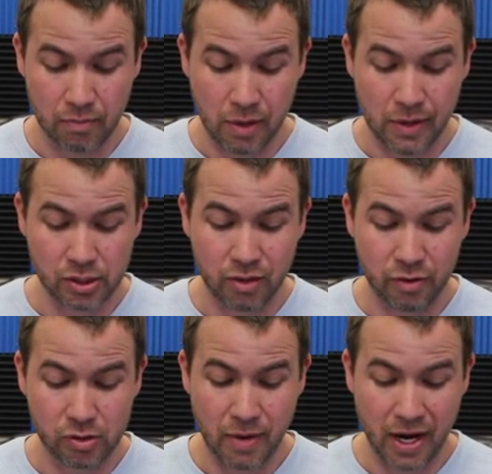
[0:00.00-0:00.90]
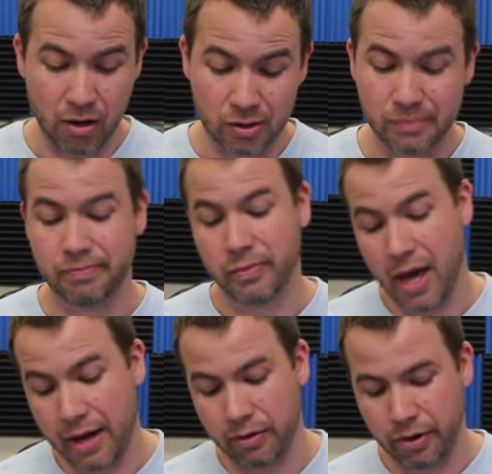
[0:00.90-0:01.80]
Maybe I should have used my arrows.
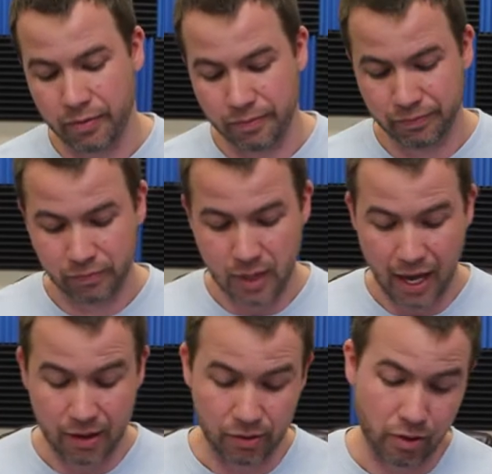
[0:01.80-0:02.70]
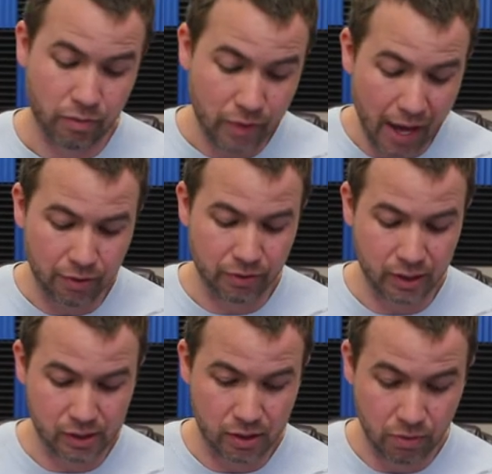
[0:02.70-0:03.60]
I don't know. I don't know. I don't
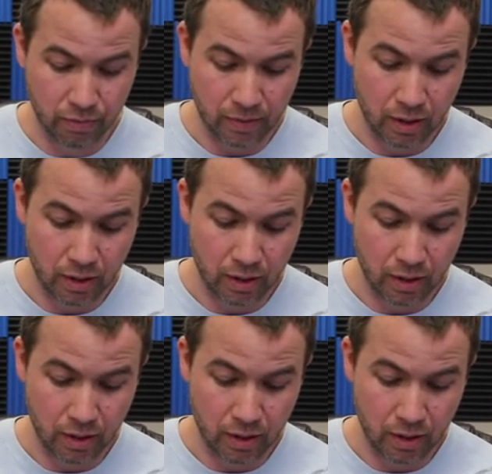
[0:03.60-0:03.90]
think so.